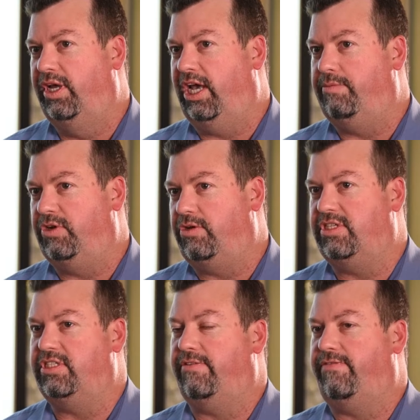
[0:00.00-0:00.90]
and because
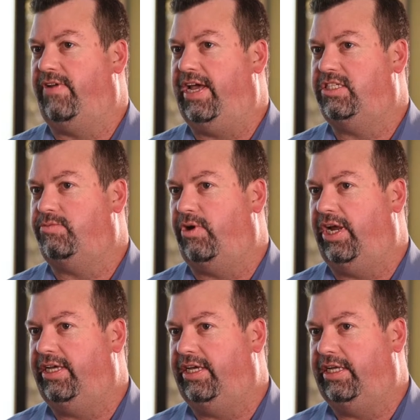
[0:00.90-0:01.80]
it's a flat
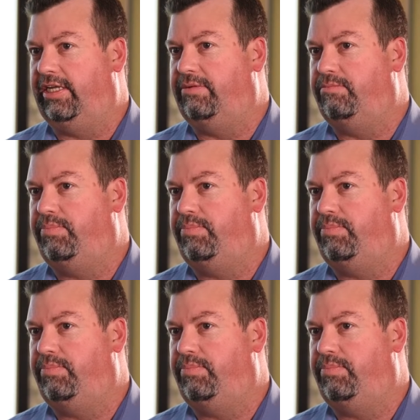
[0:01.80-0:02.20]
spray, it